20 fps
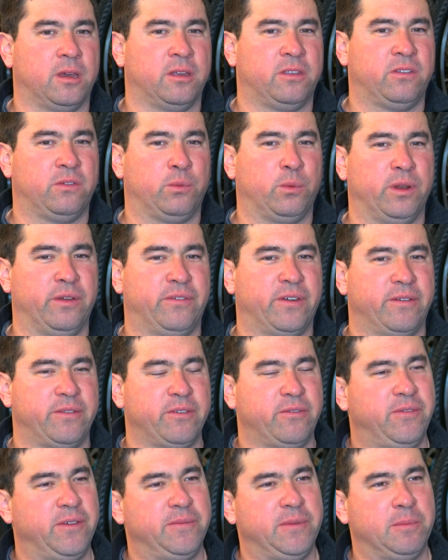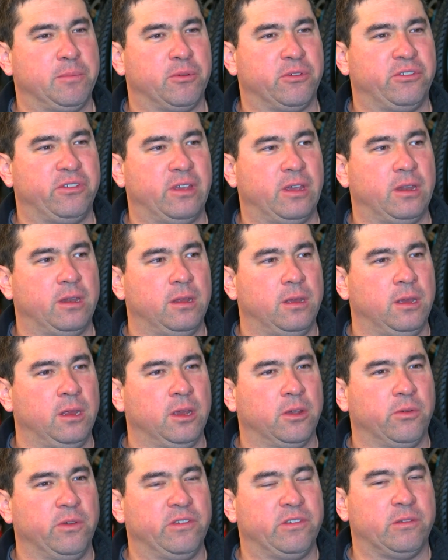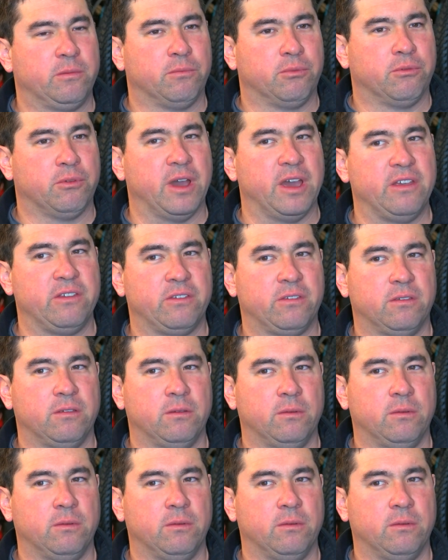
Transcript: A 25 to 50 percent increase in price